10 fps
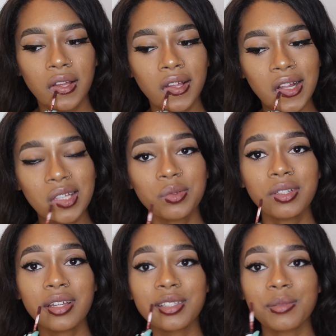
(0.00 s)
And this
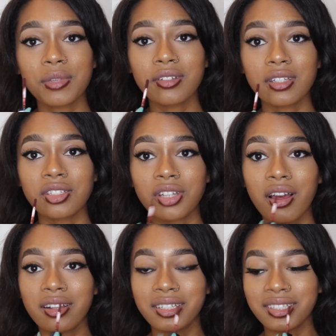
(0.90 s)
one like smells like
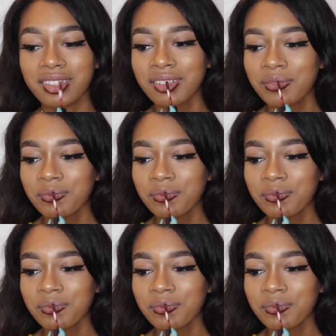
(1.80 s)
chocolate.